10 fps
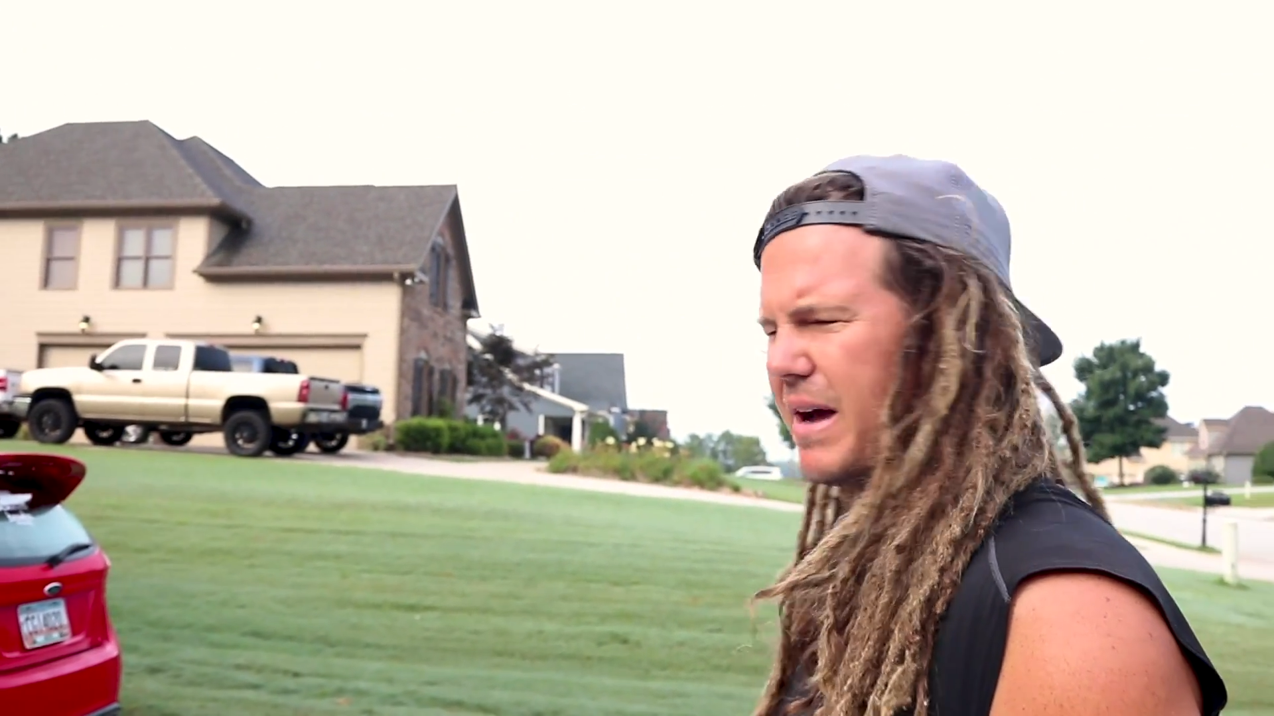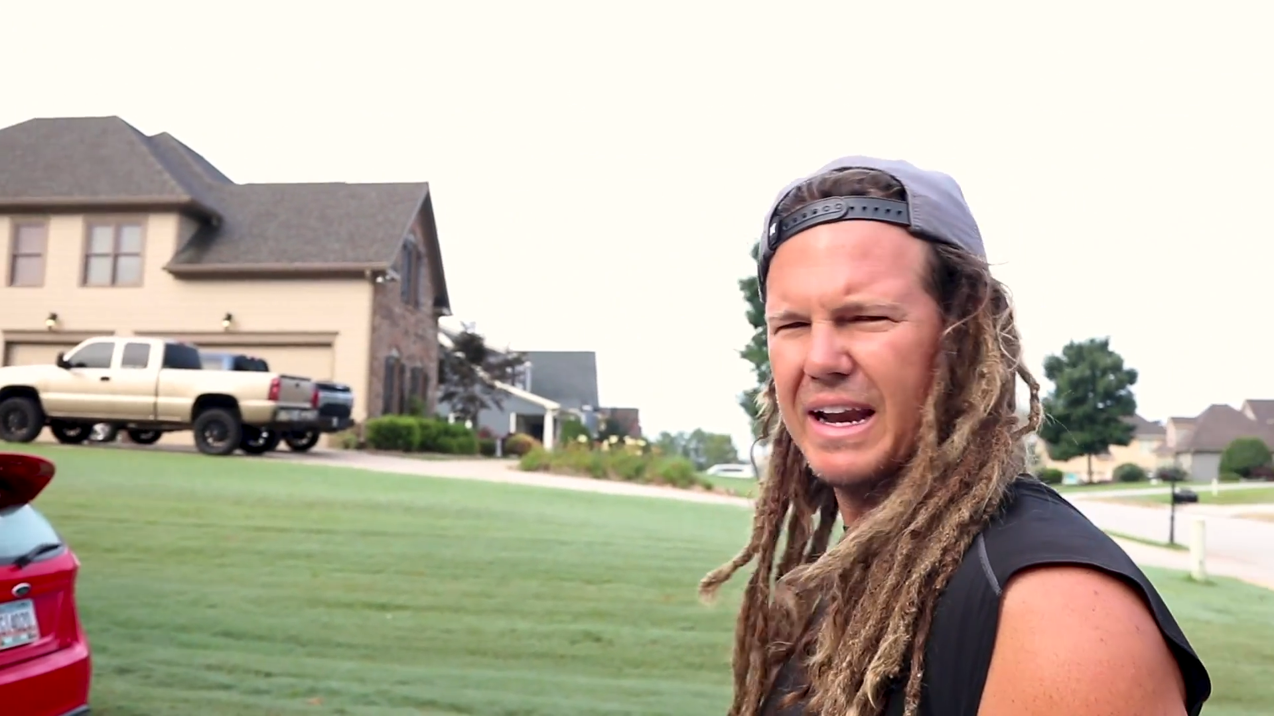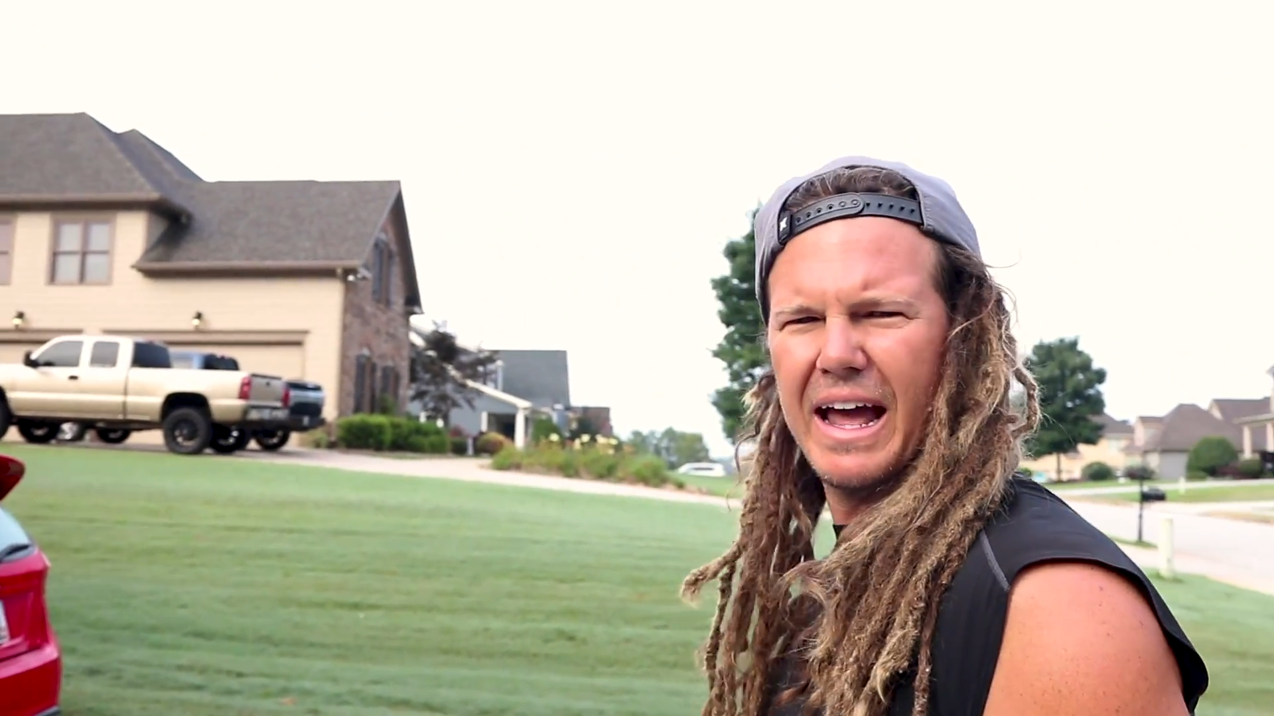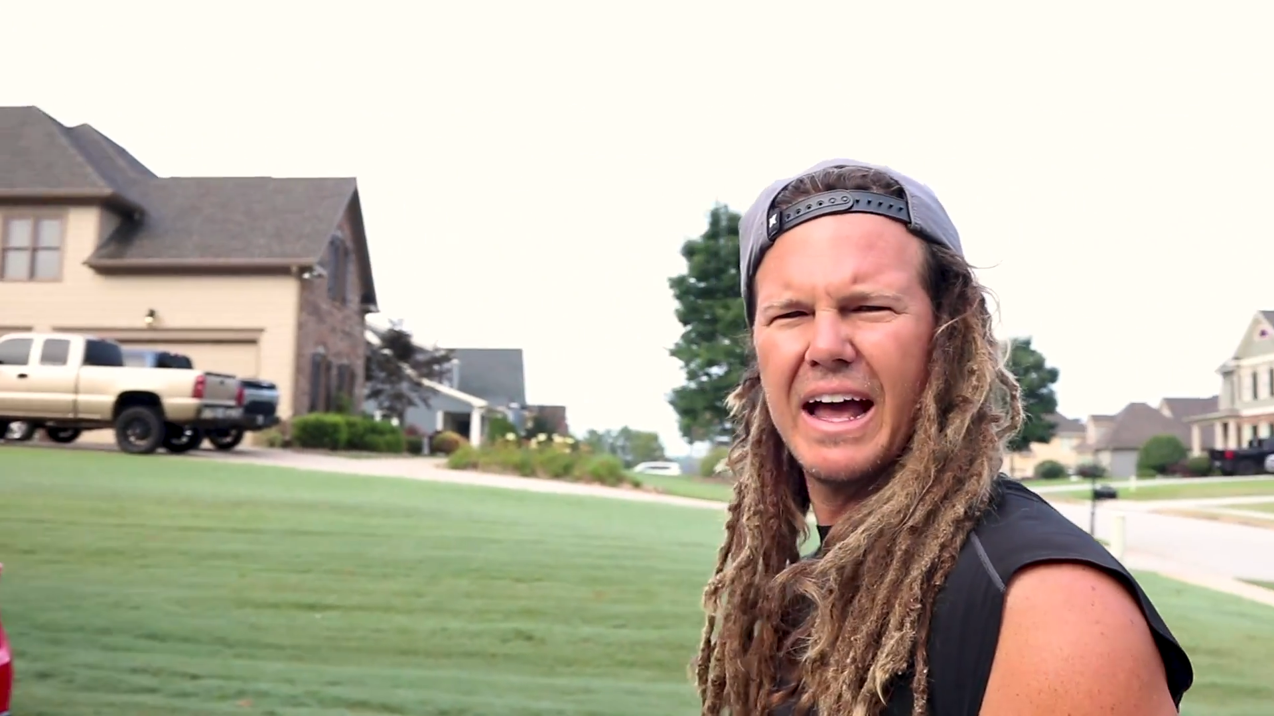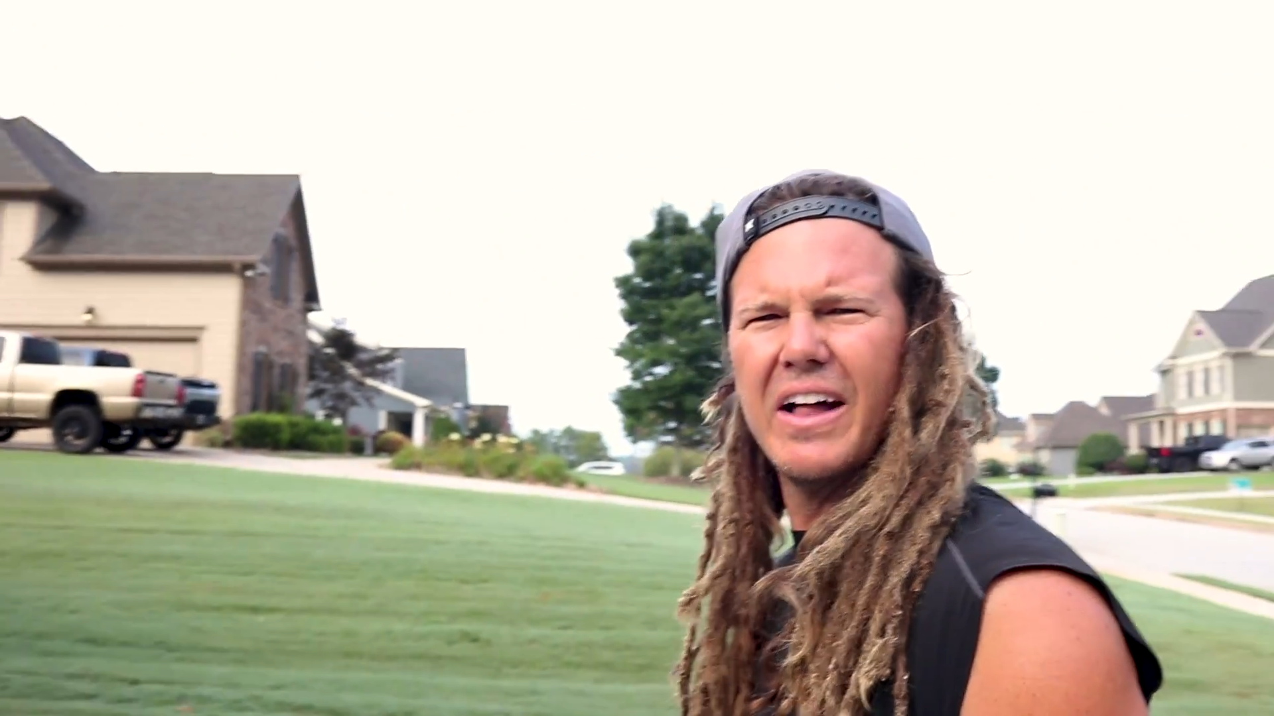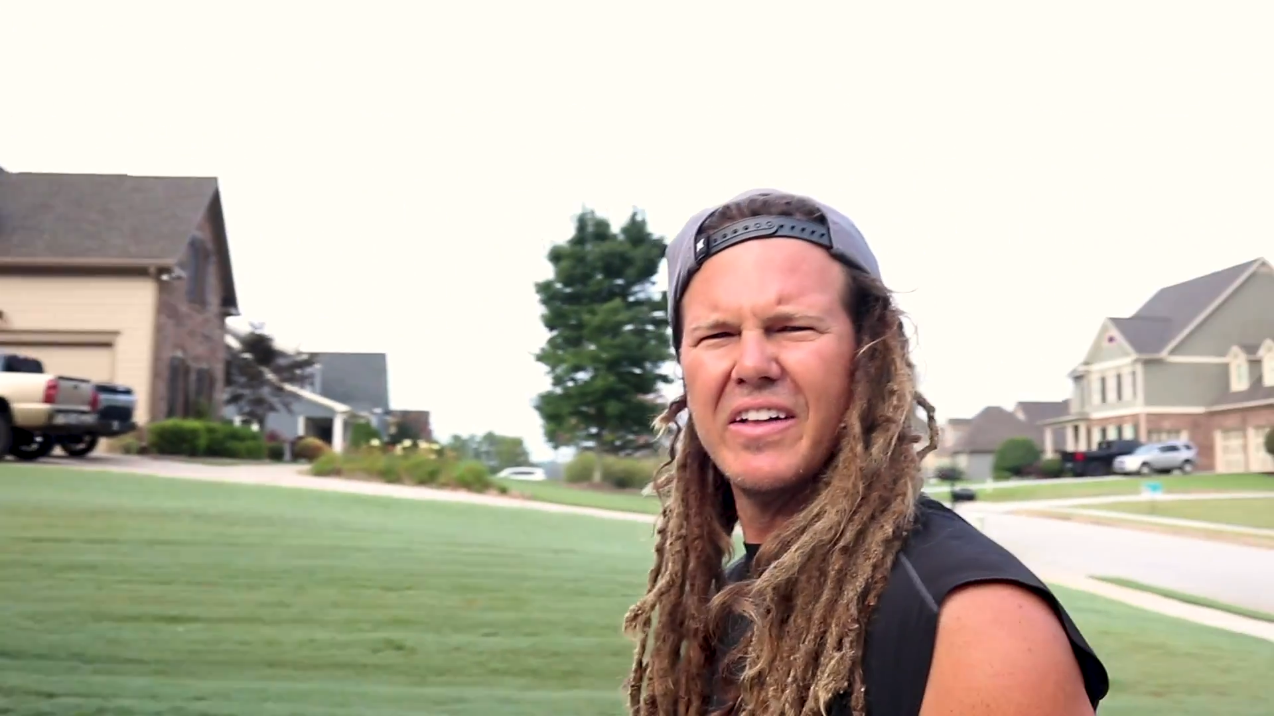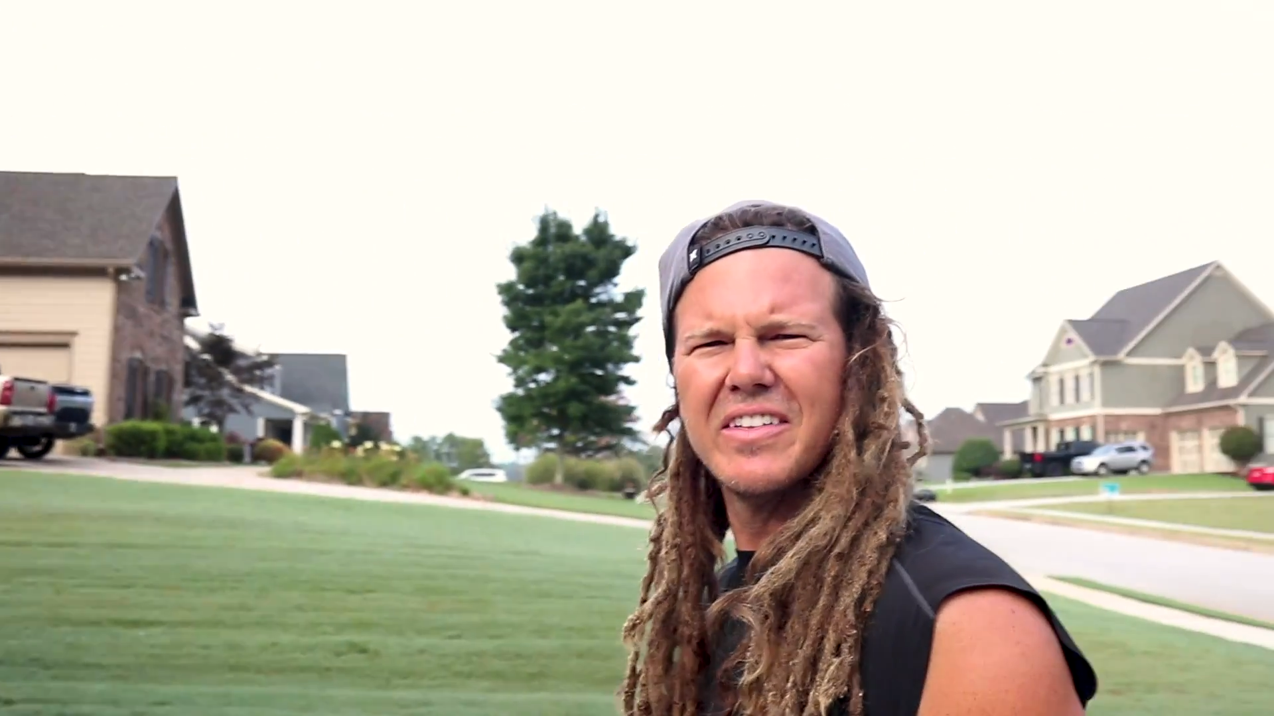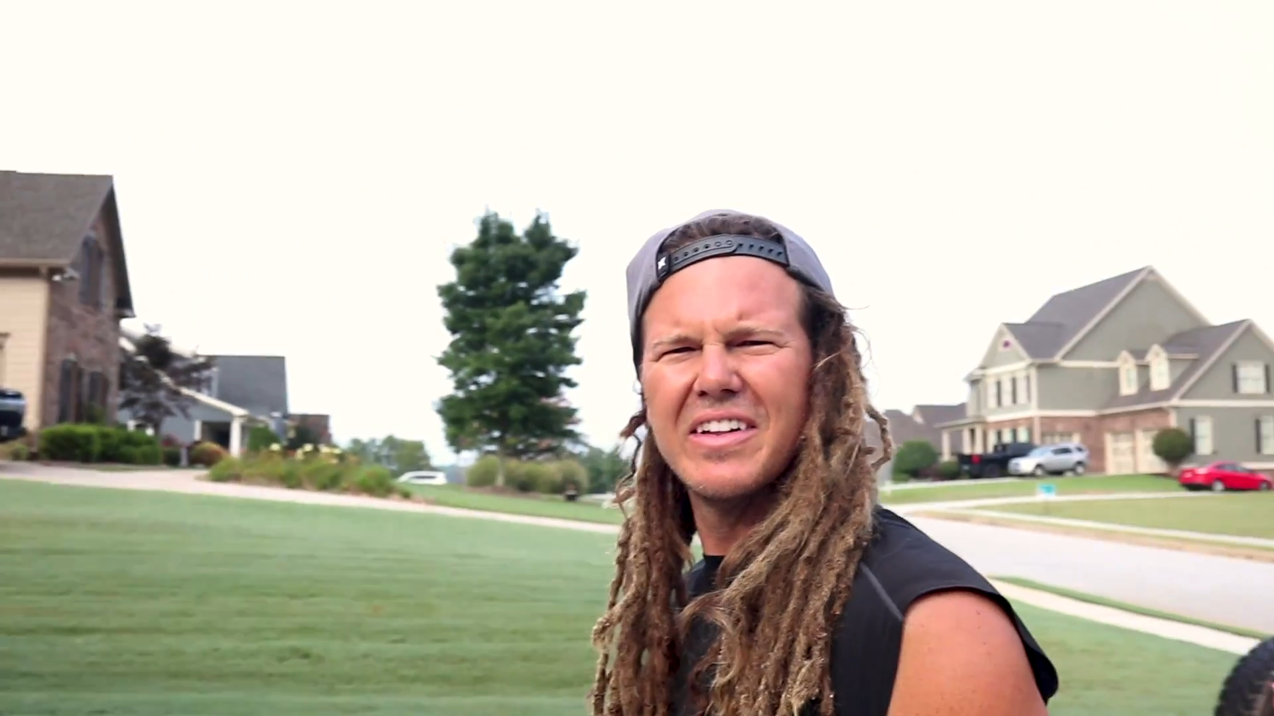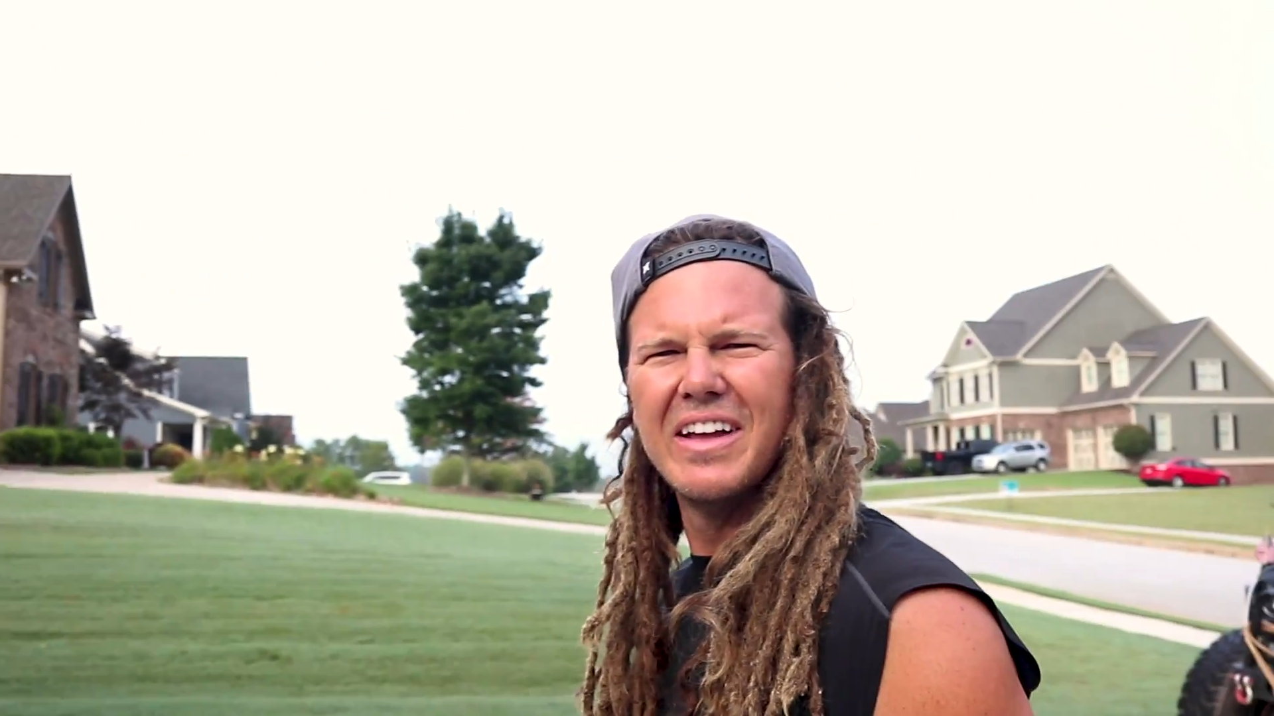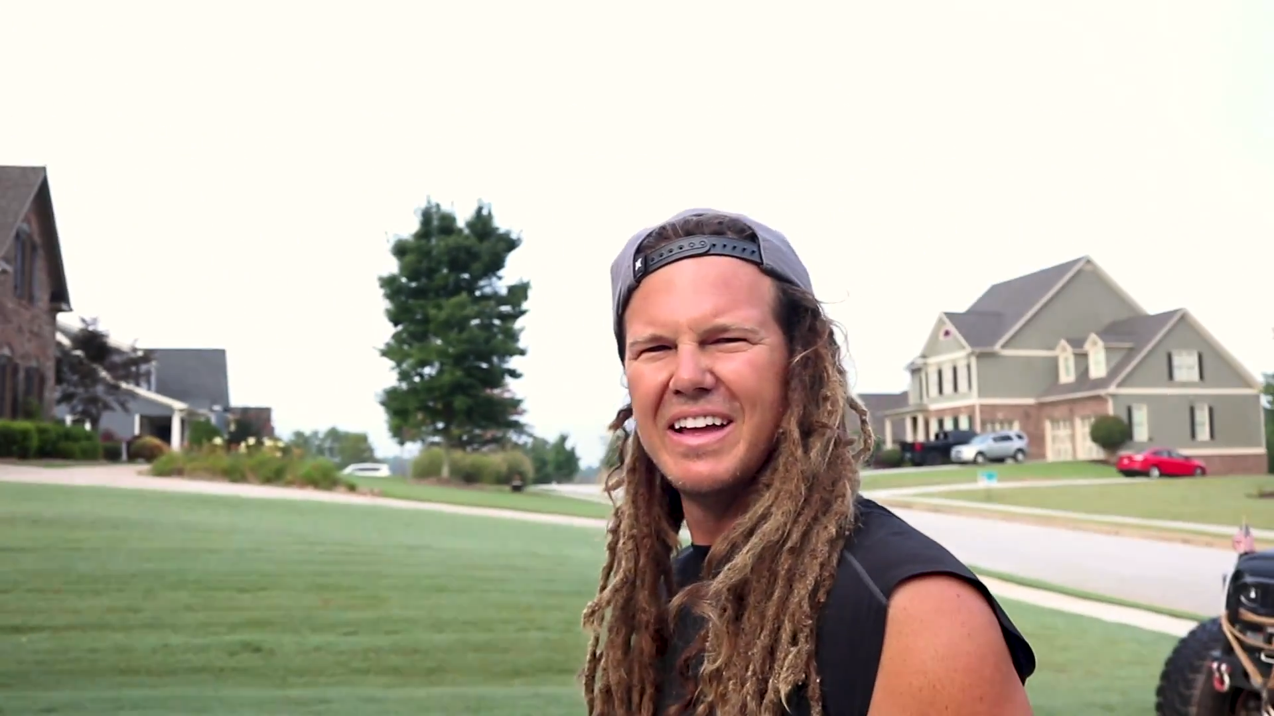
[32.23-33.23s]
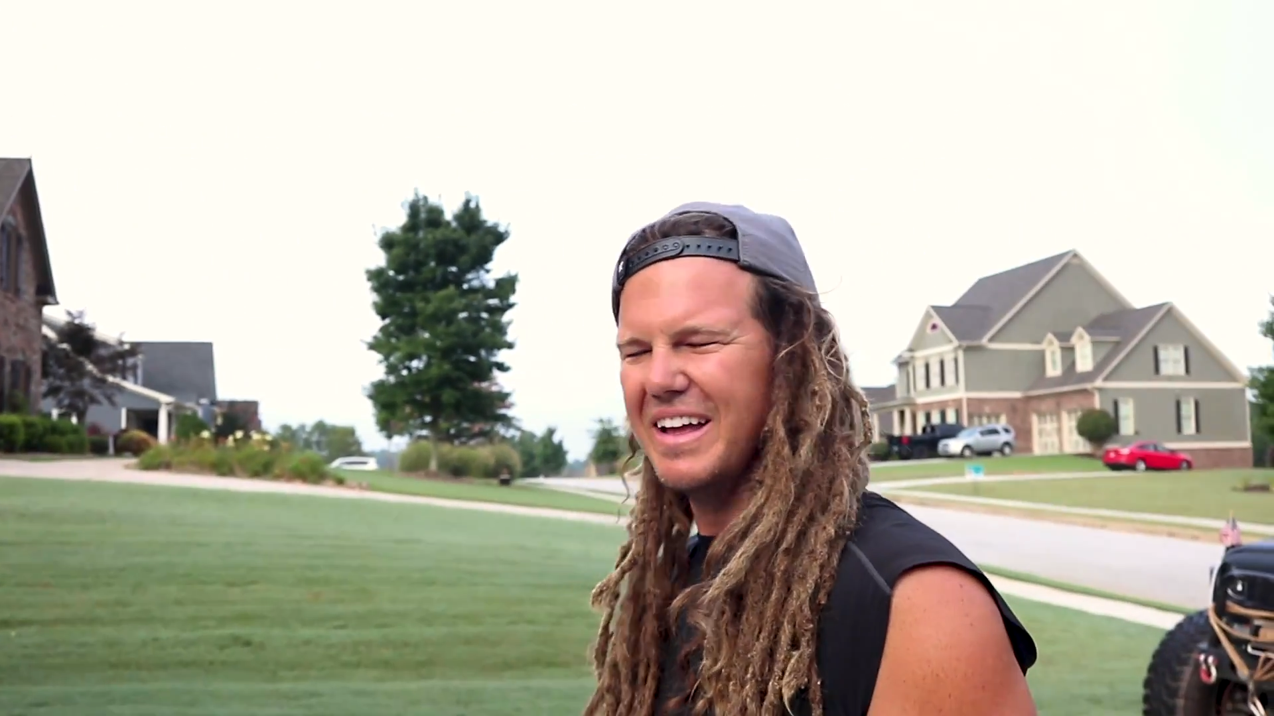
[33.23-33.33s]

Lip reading: my nails